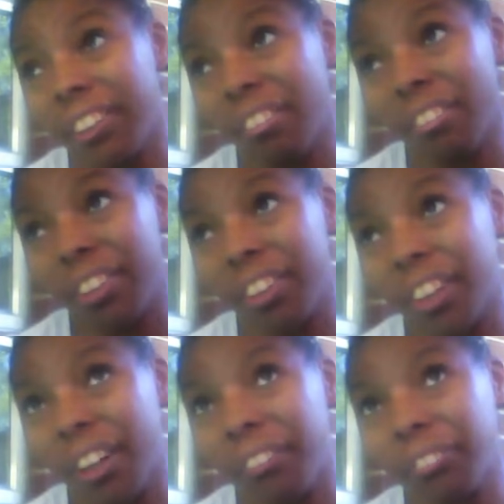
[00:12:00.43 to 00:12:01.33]
it started
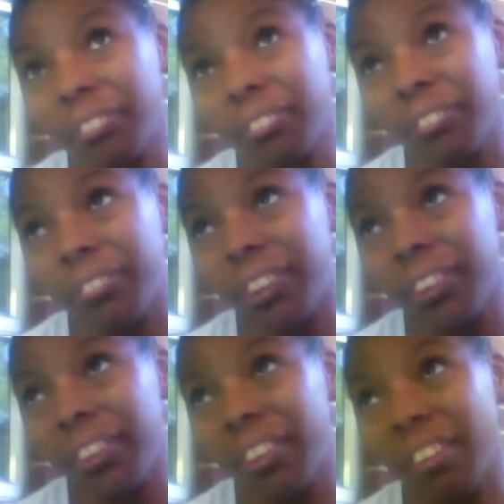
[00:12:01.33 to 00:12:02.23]
off with,
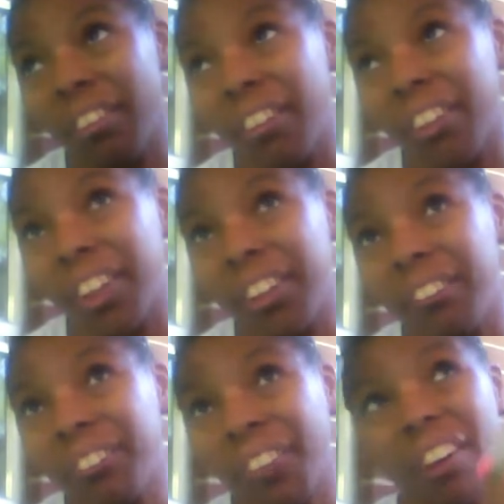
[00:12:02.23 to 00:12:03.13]
they
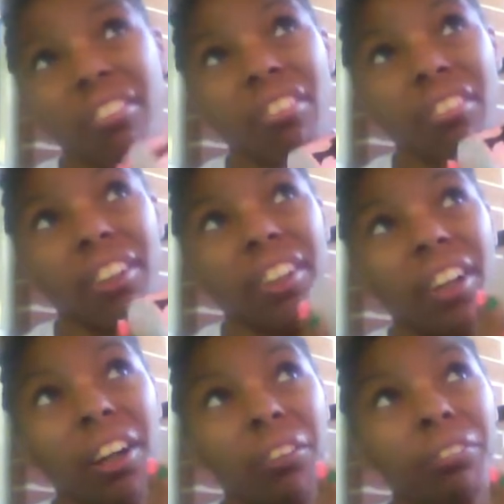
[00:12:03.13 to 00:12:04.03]
prices started
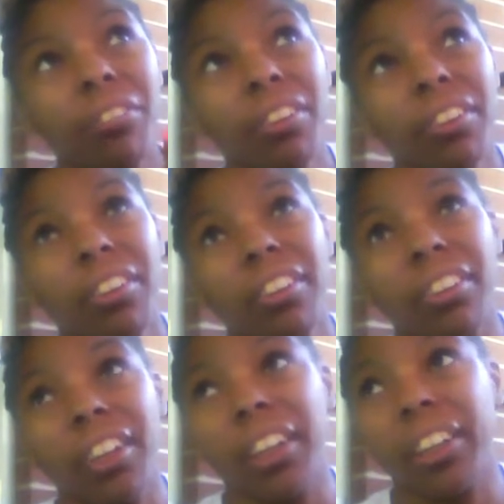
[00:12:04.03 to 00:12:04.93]
off
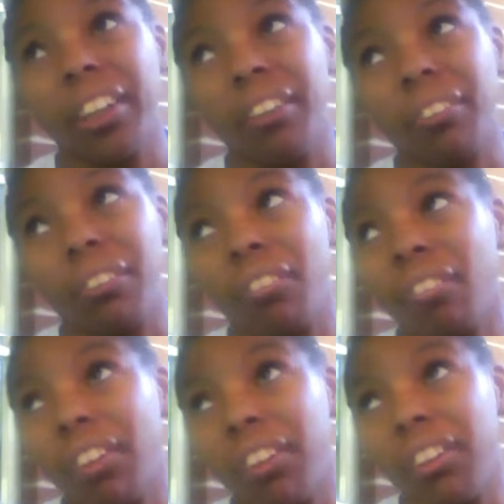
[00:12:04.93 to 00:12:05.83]
like at
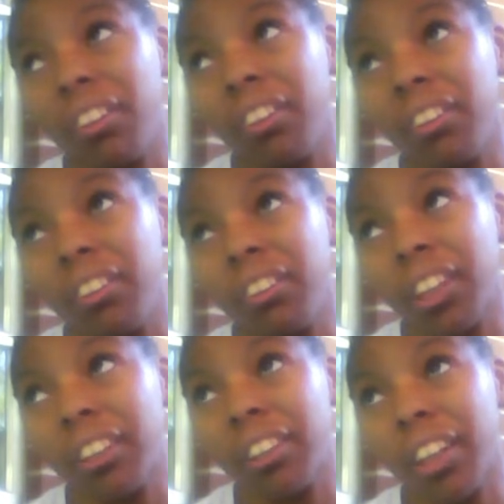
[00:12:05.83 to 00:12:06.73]

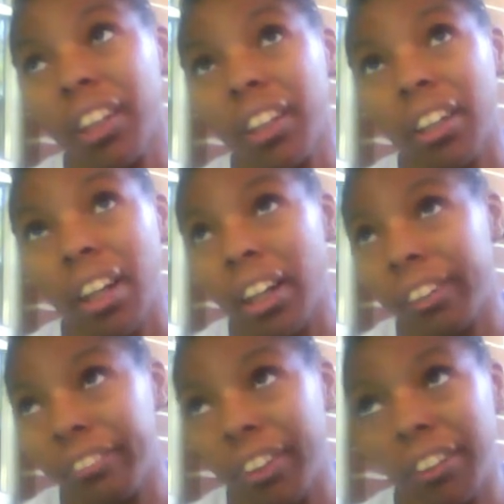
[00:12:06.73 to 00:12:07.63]
$13.99
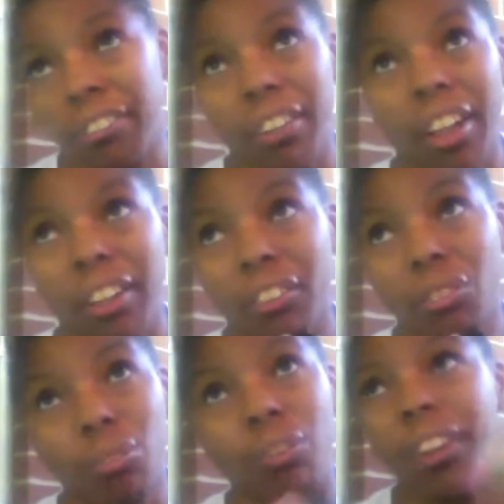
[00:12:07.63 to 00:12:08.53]
all the way to like
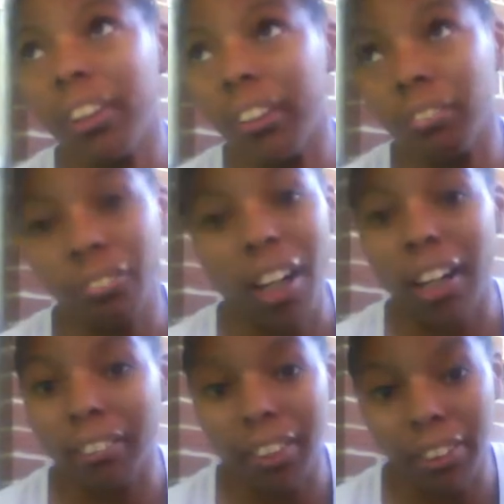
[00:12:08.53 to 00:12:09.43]

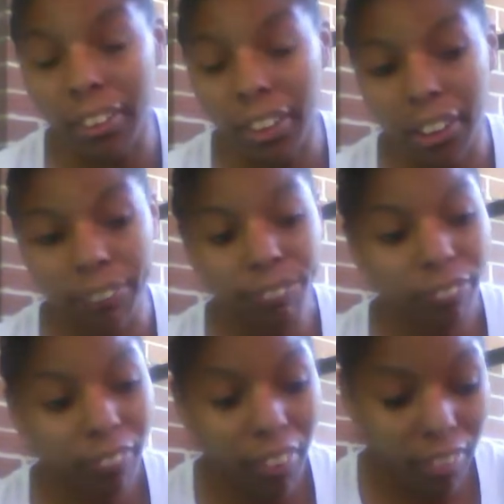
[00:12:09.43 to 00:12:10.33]

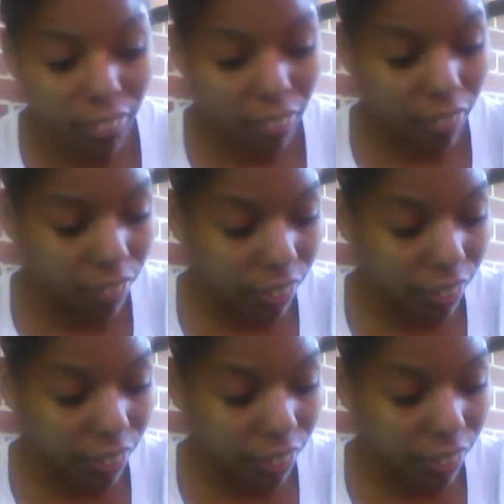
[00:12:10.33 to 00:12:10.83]
$25.99. So,